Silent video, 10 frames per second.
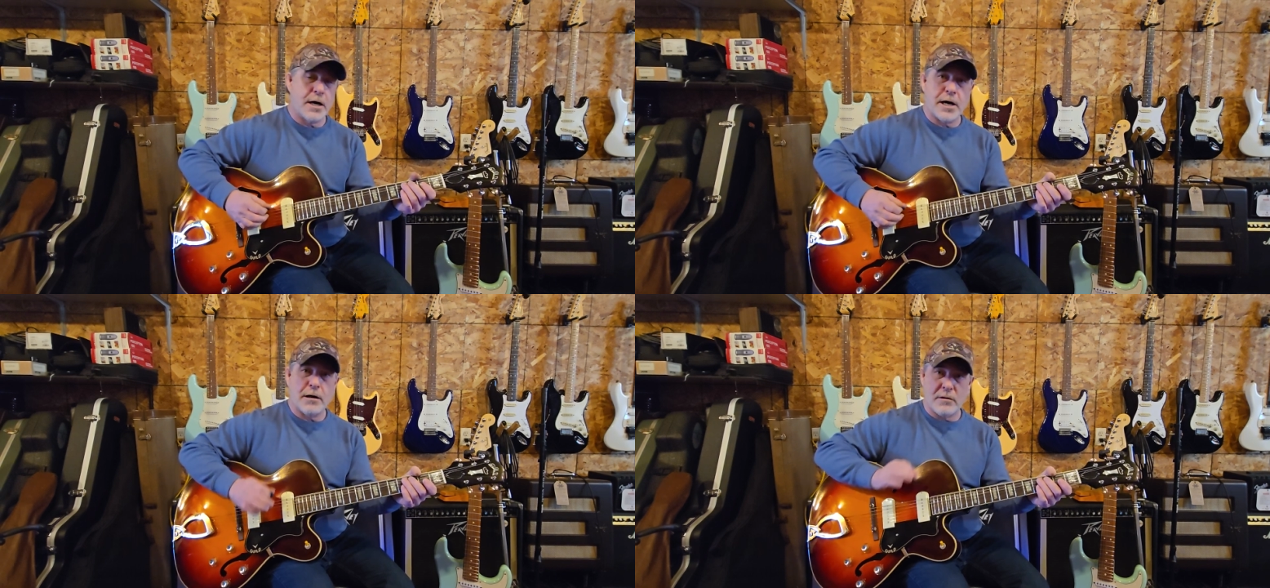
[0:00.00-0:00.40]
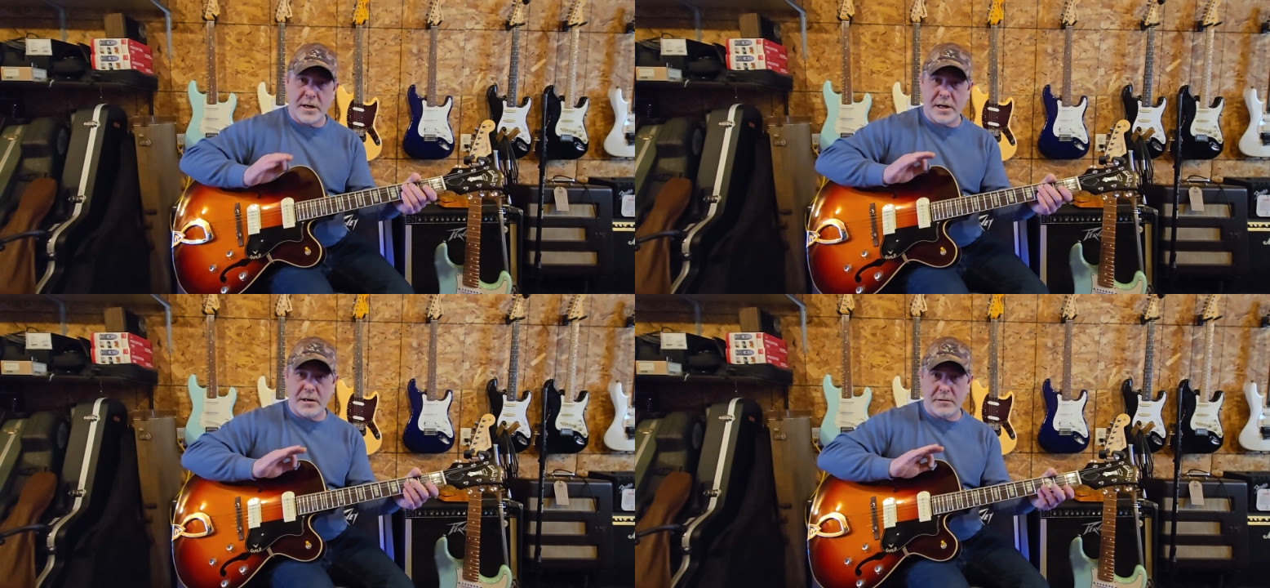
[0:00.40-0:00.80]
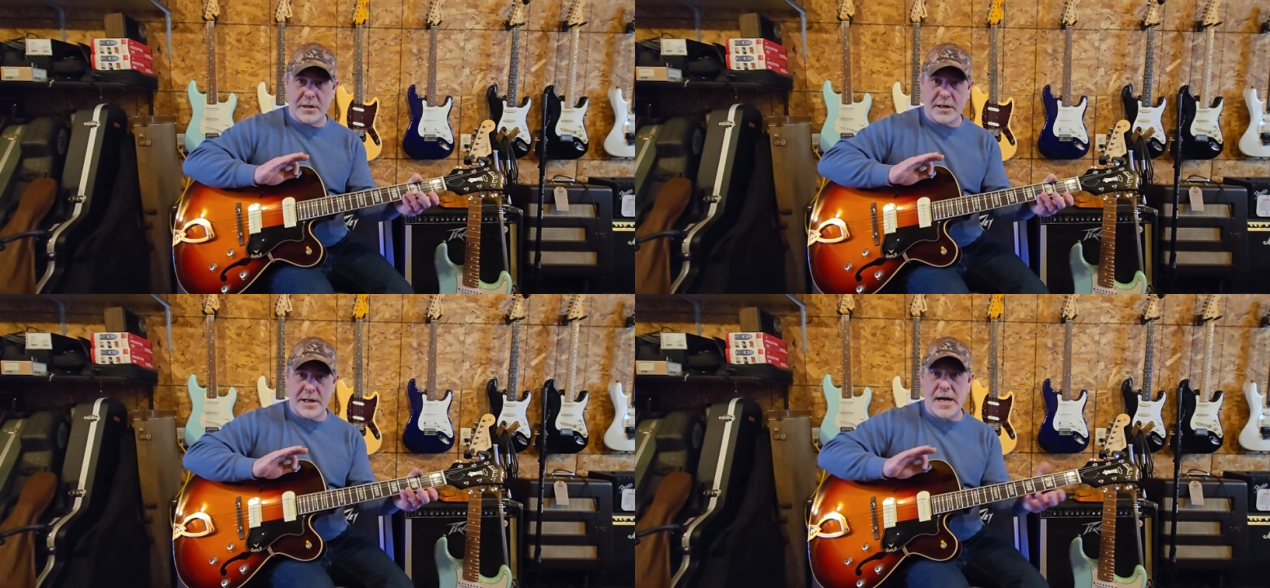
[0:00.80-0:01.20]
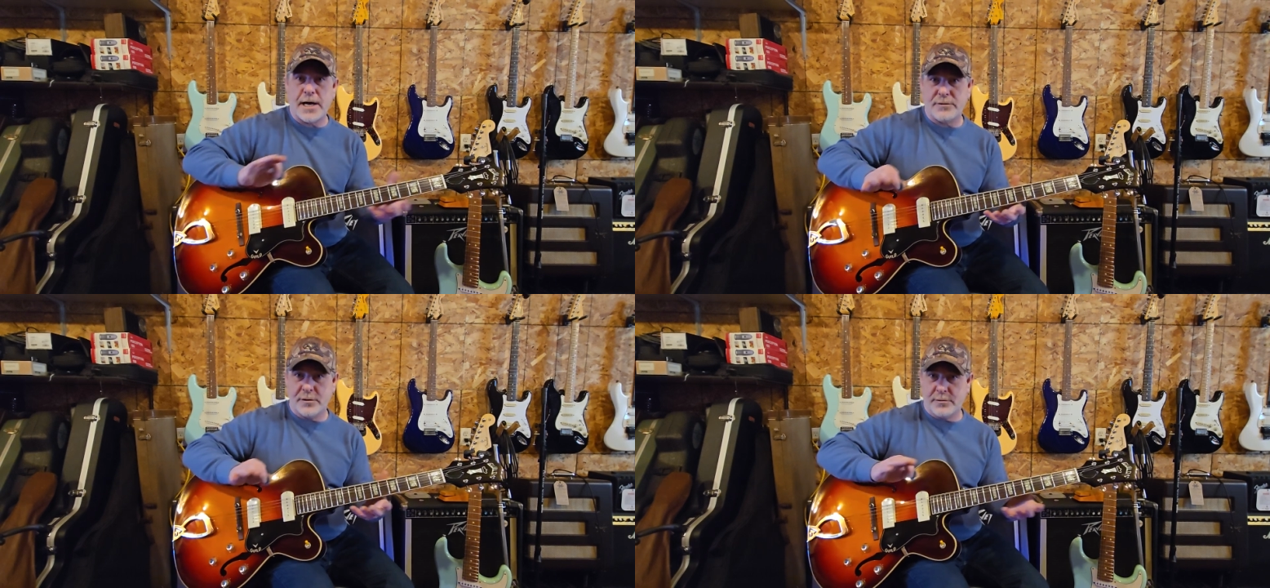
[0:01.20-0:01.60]
I'll
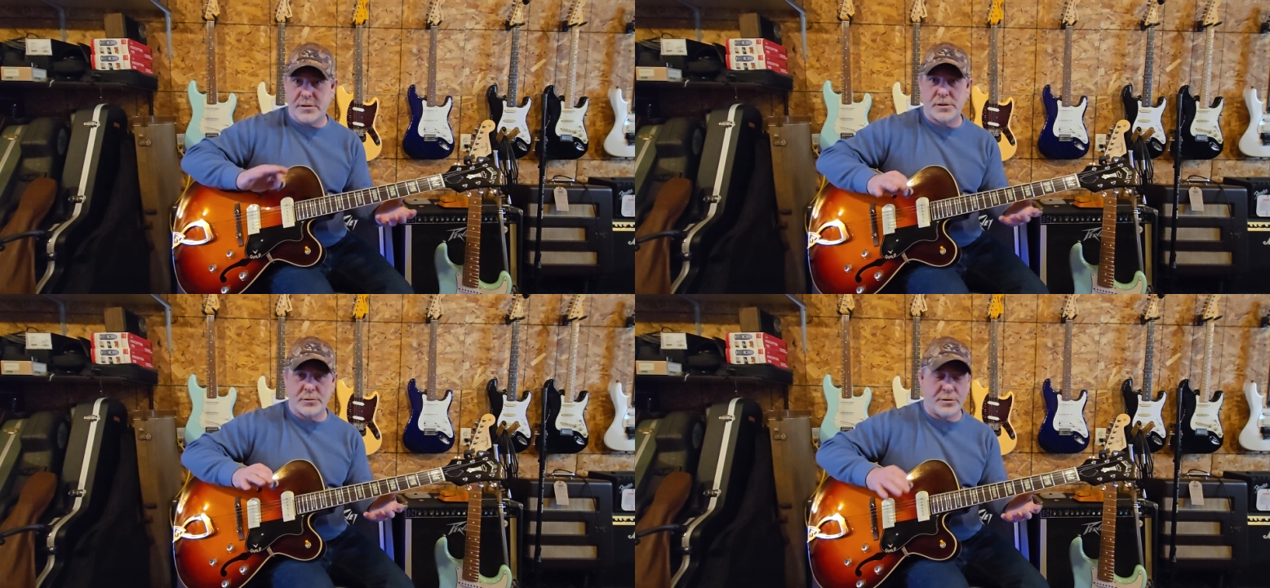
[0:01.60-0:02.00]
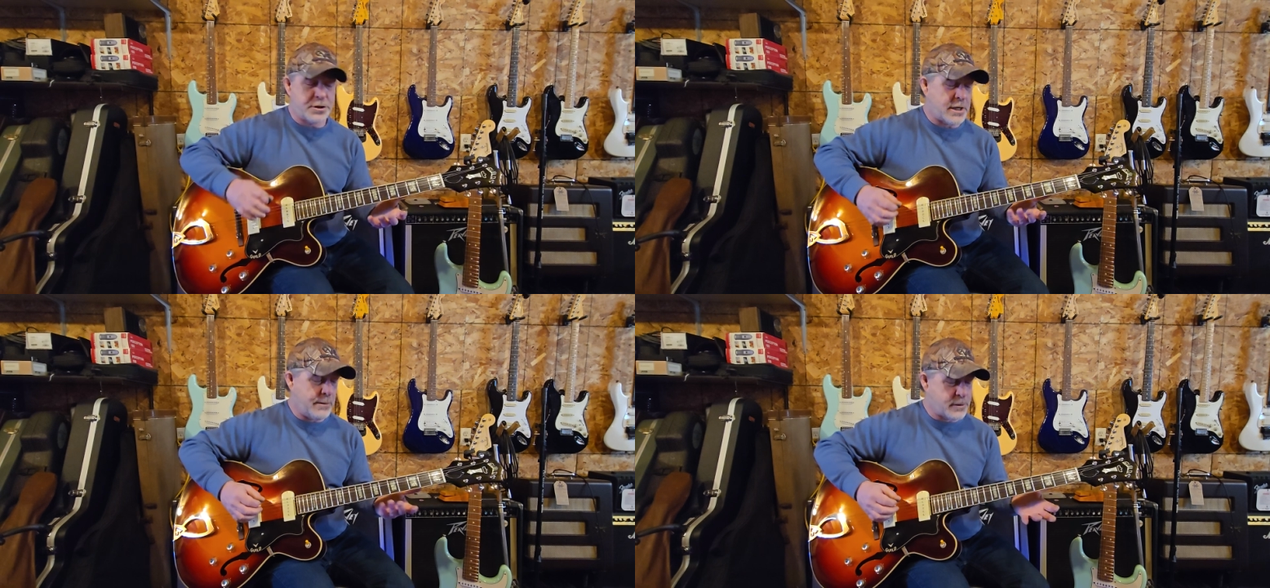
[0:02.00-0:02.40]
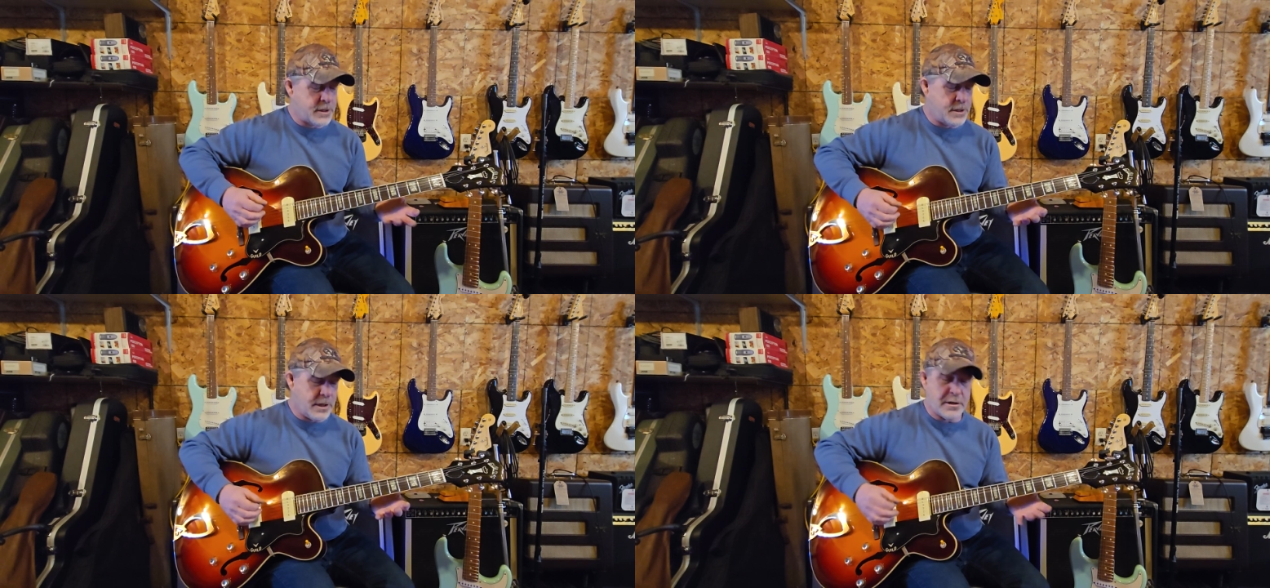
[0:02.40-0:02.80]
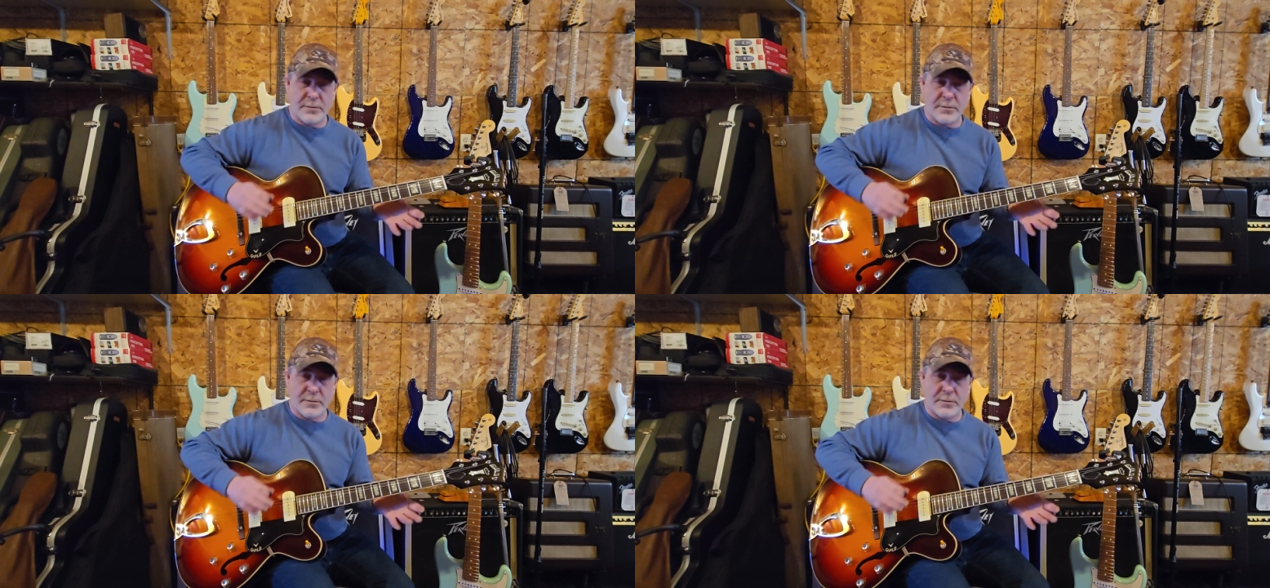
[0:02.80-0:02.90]
add those two shapes in here.